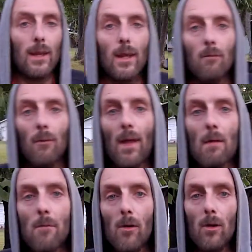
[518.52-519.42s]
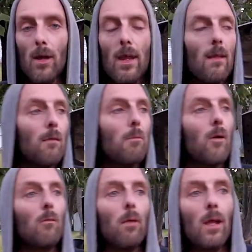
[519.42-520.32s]
done with that motor. He
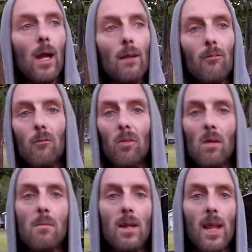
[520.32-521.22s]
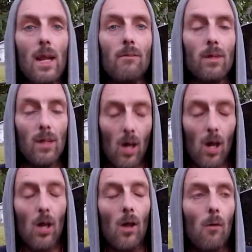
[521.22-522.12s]
supposedly got it from somebody out of a
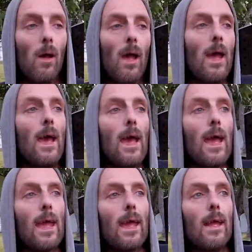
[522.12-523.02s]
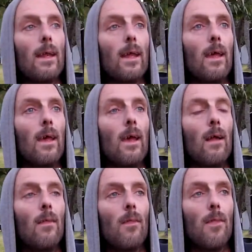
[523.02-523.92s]
Tahoe, and
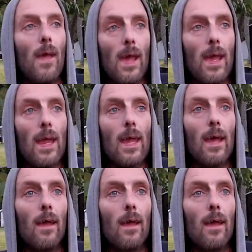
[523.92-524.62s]
he